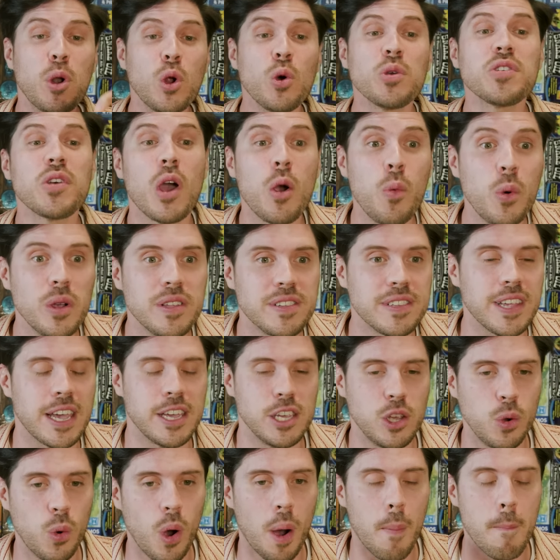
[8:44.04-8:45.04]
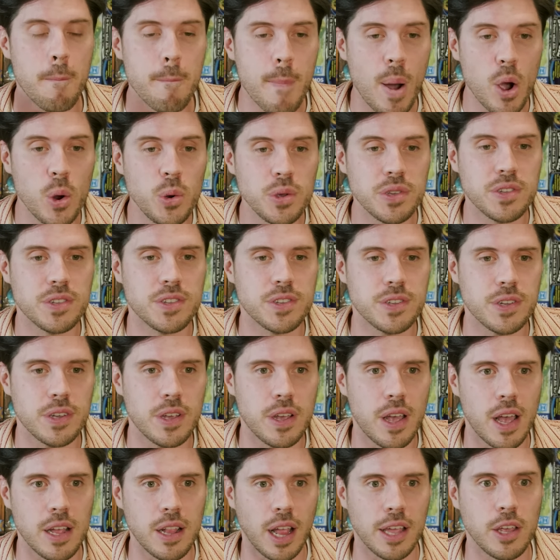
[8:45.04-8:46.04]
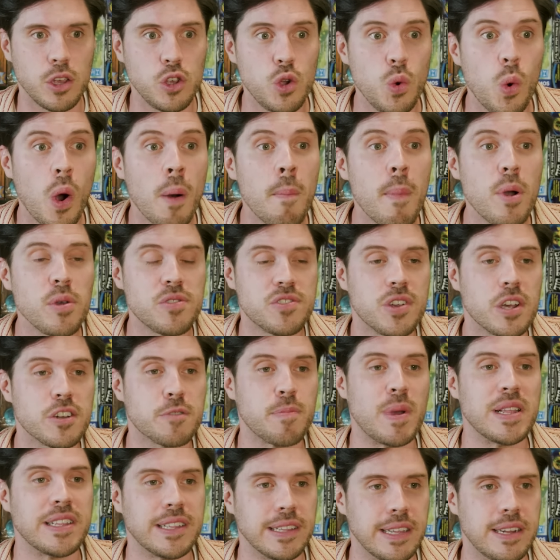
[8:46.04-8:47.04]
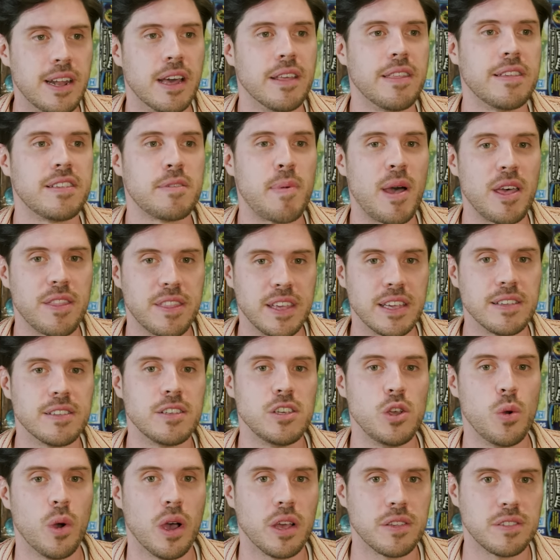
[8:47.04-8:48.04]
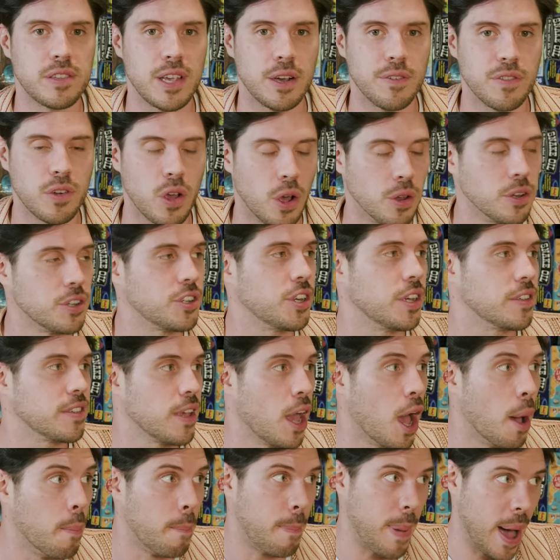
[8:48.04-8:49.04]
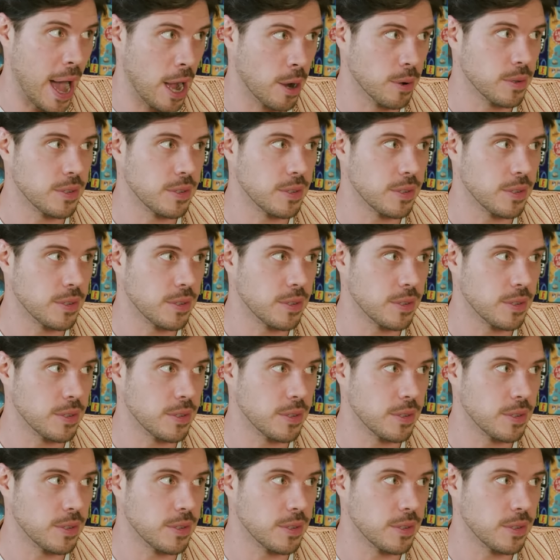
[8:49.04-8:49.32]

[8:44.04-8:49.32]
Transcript: also I would say you are most judgmental in others about things that you are self-conscious about.